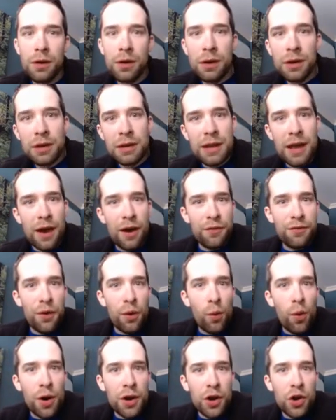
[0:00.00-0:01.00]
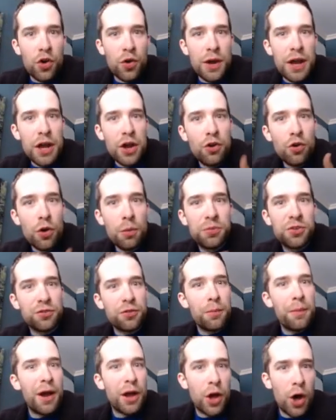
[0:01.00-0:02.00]
Now, if I want to create groups for
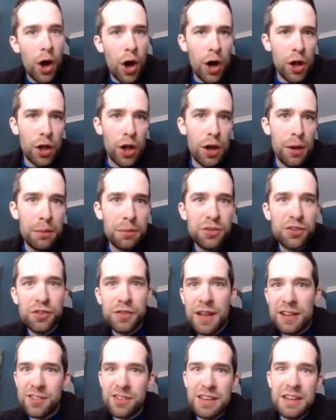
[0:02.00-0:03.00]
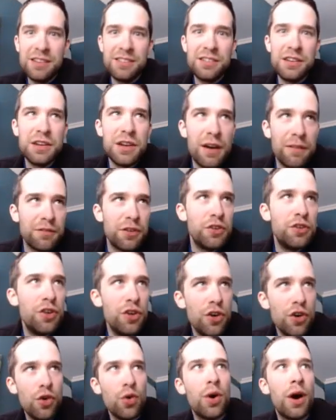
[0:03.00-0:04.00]
my columns, that's easy enough to
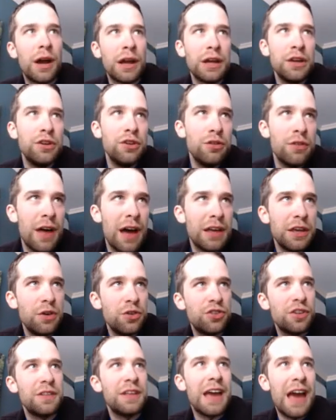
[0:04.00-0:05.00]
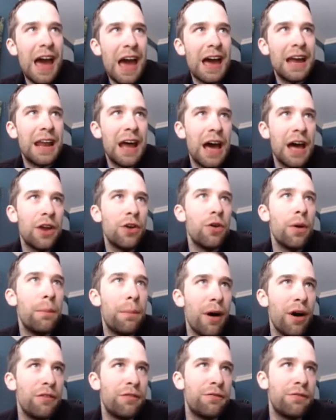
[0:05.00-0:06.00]
do. I can do that using the add header
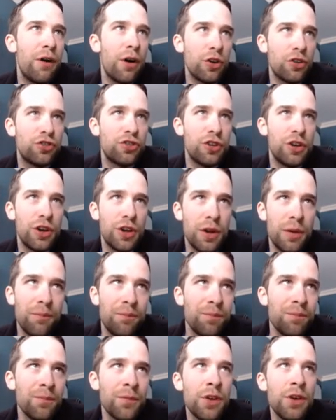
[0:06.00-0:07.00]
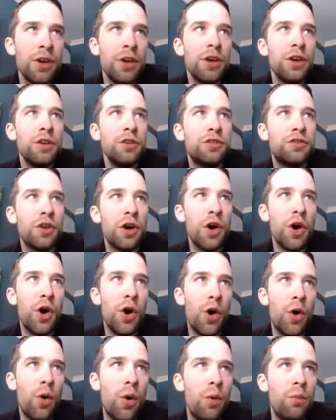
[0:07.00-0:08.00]
above function.
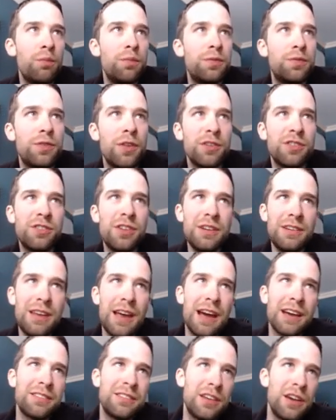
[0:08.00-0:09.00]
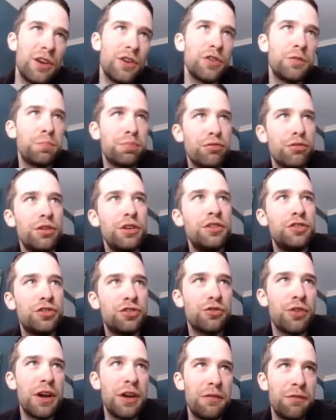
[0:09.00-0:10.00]
So the syntax here is pretty
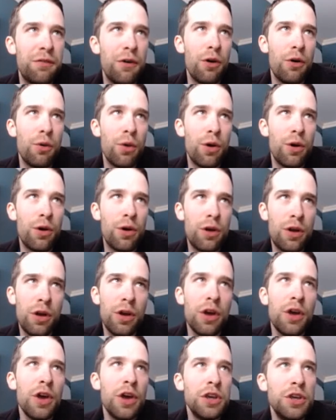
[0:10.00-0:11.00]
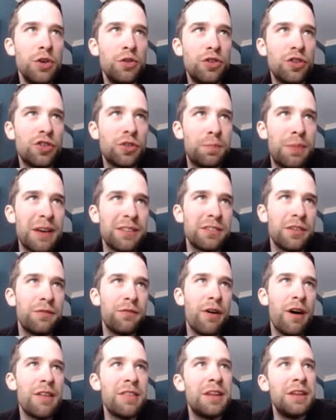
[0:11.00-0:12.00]
straightforward. You just
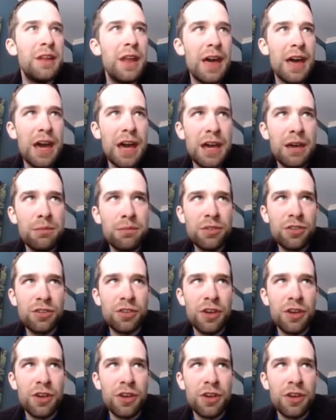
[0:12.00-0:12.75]
specify the names